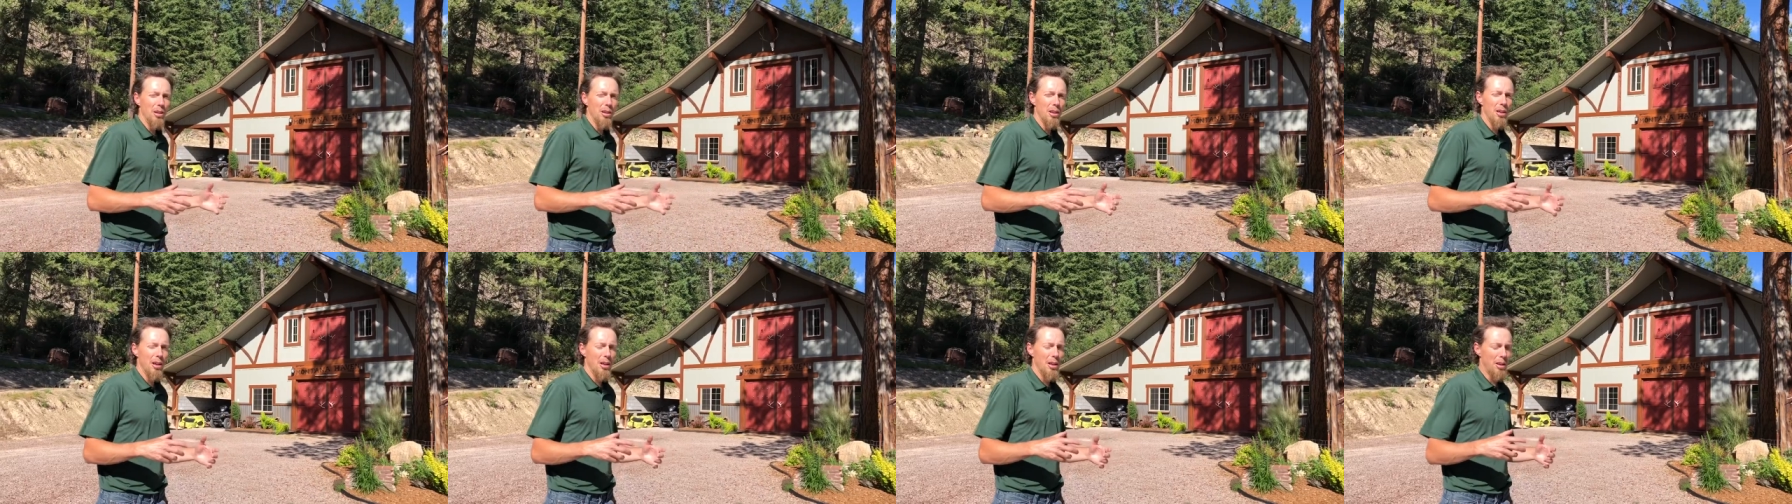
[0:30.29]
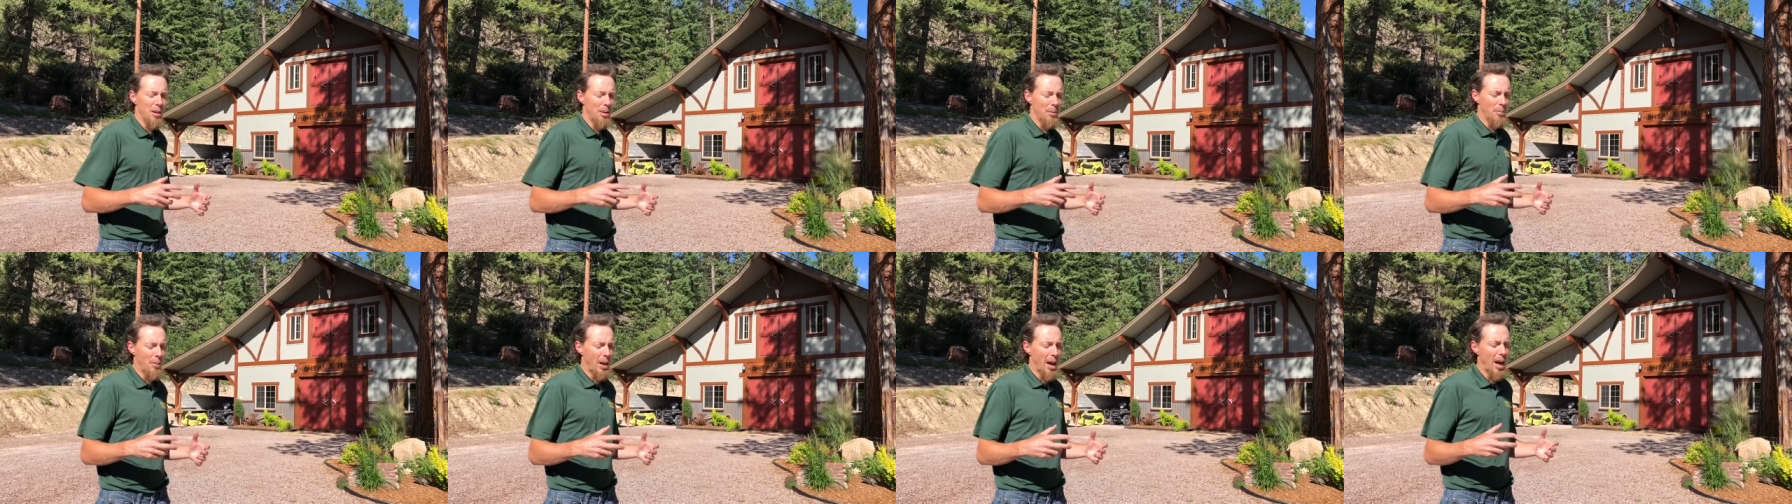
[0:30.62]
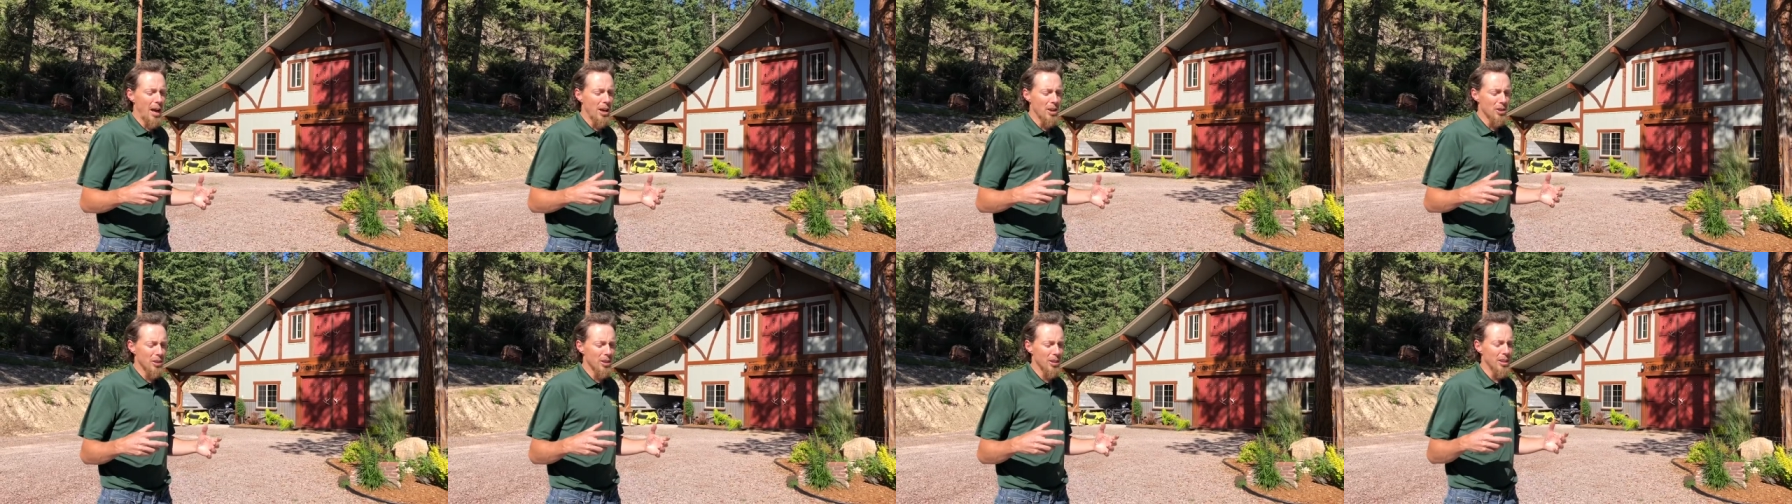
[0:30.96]
um,
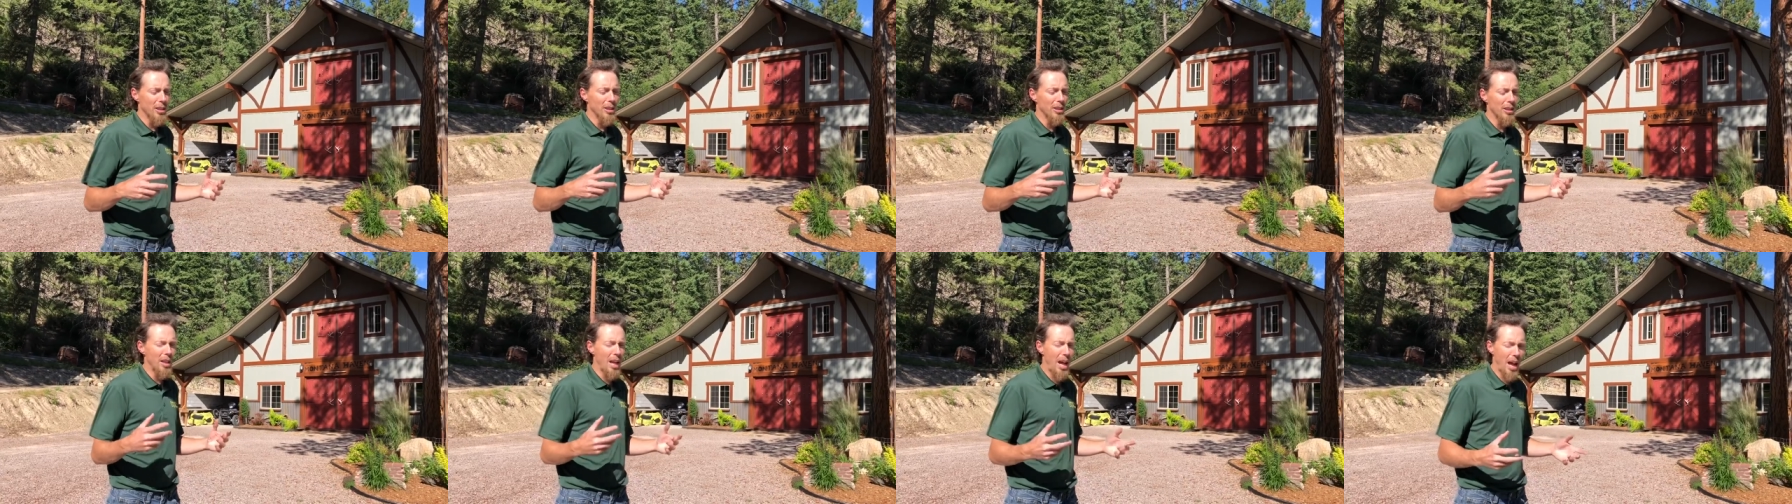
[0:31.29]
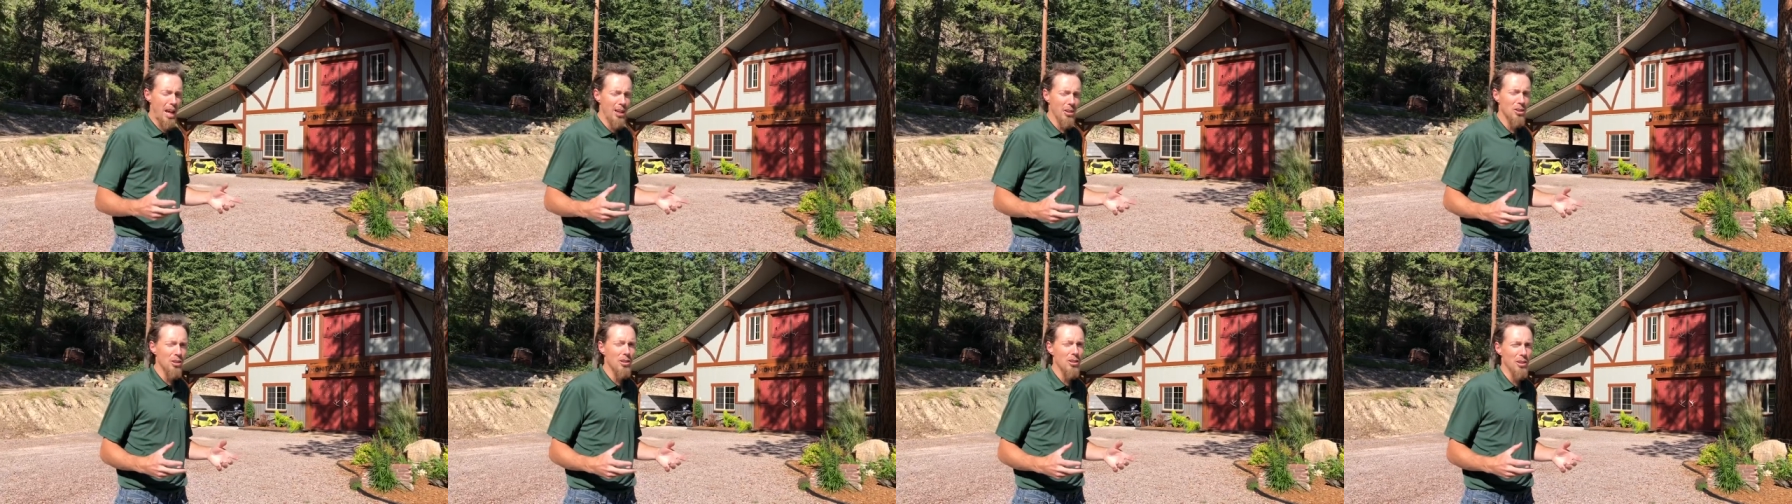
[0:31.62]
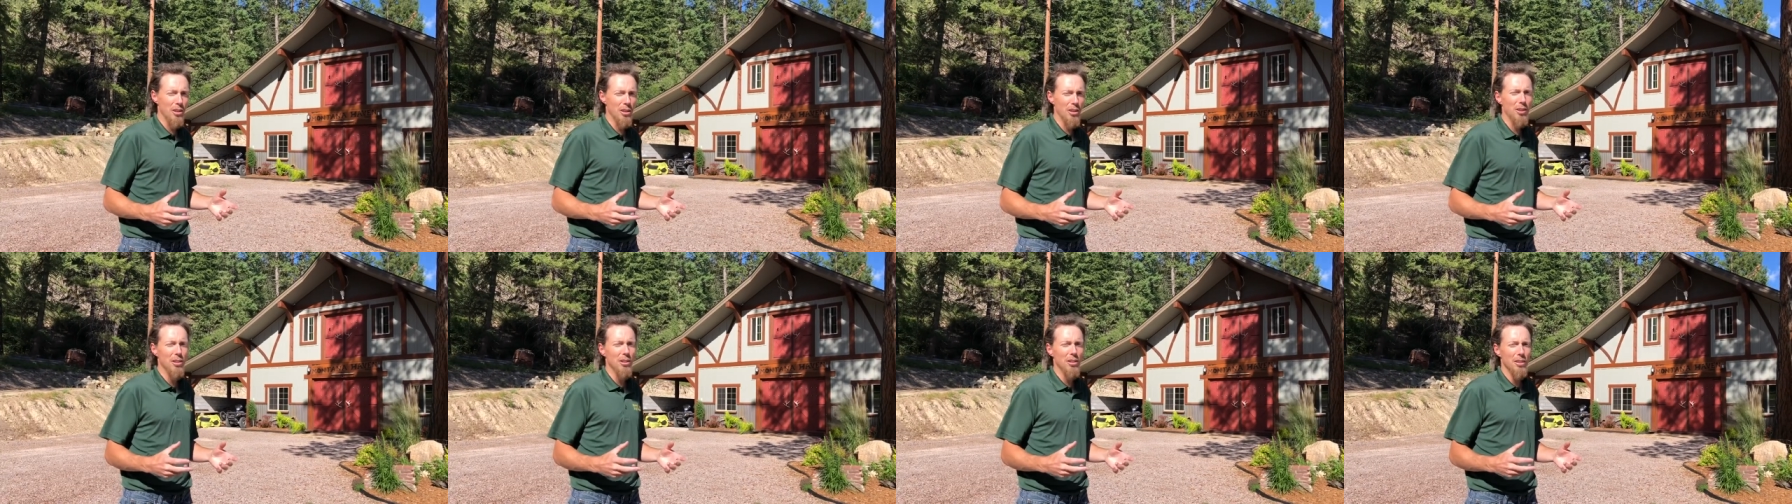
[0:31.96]
actually last
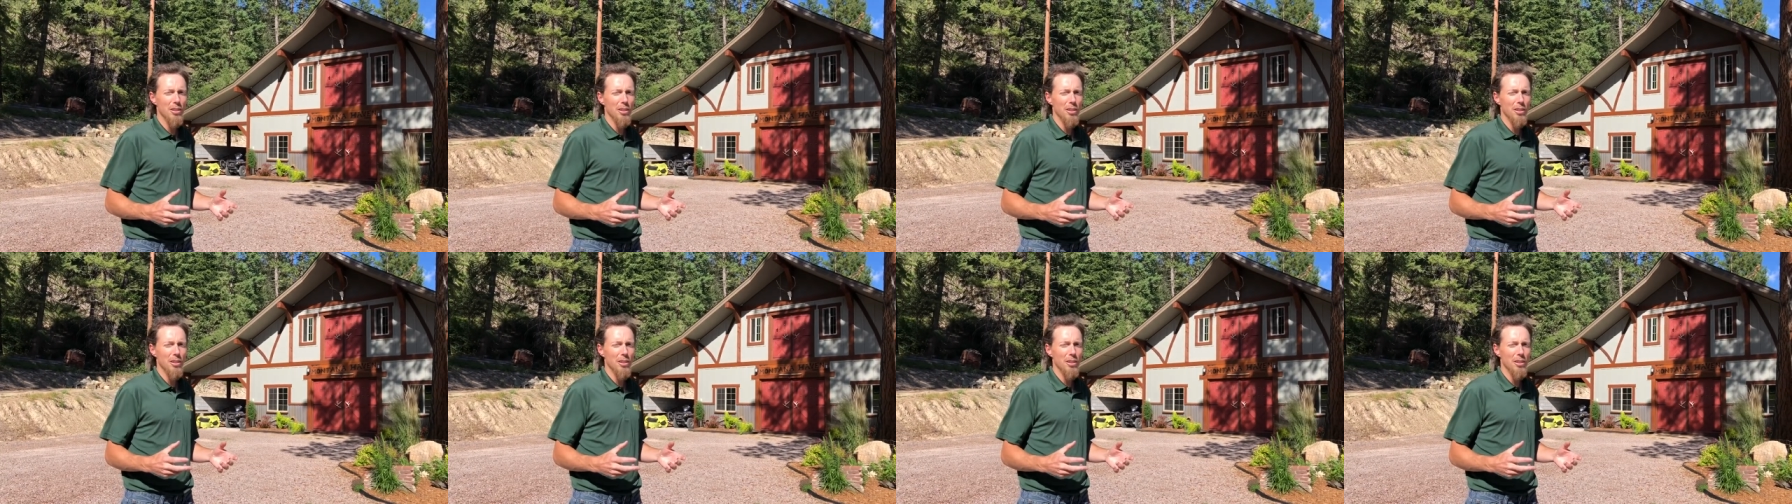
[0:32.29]
year